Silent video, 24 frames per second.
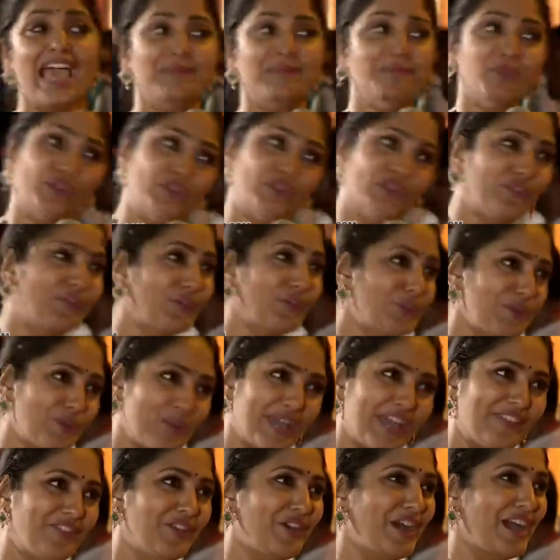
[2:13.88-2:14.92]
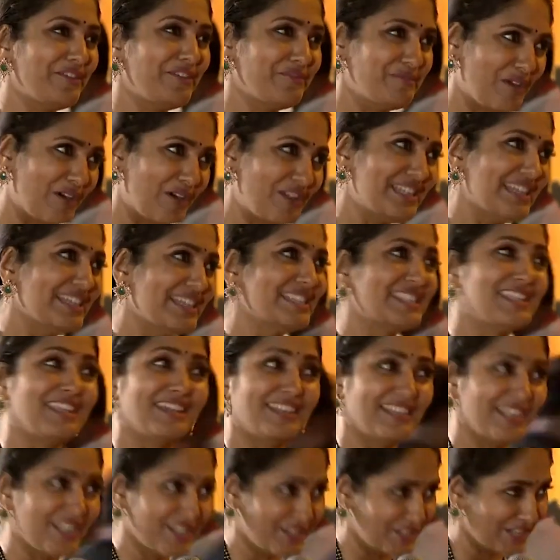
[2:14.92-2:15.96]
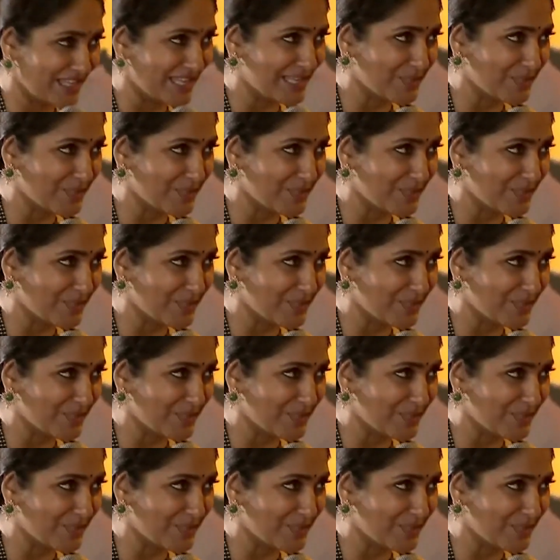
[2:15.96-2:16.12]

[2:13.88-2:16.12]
and both of you together have brought us Thana ji